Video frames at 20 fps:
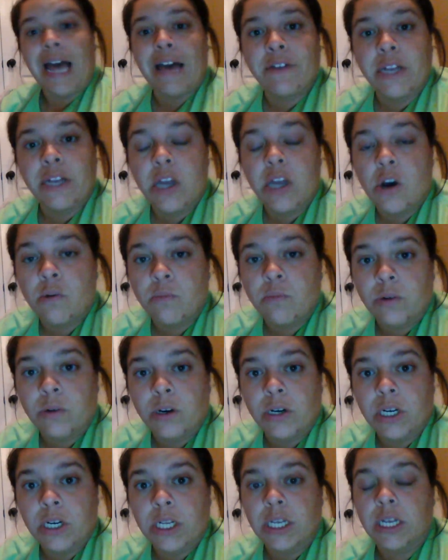have any
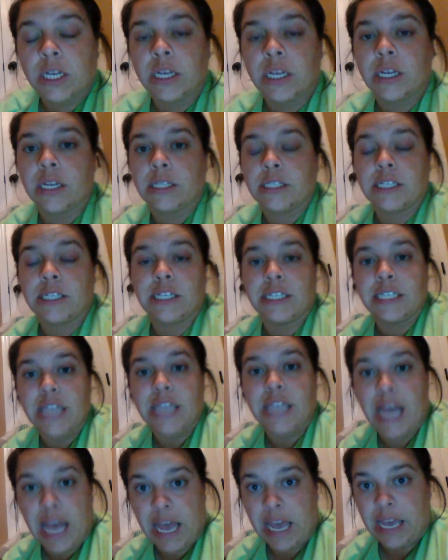homework
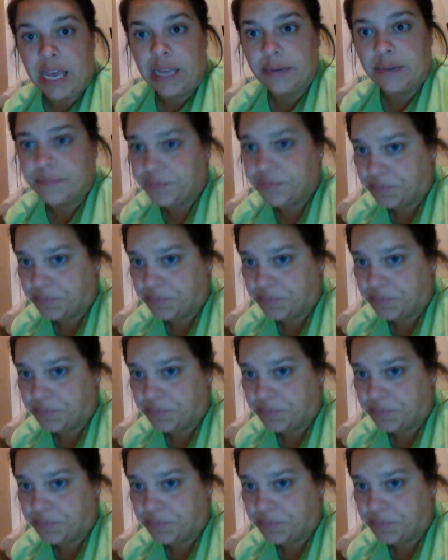today,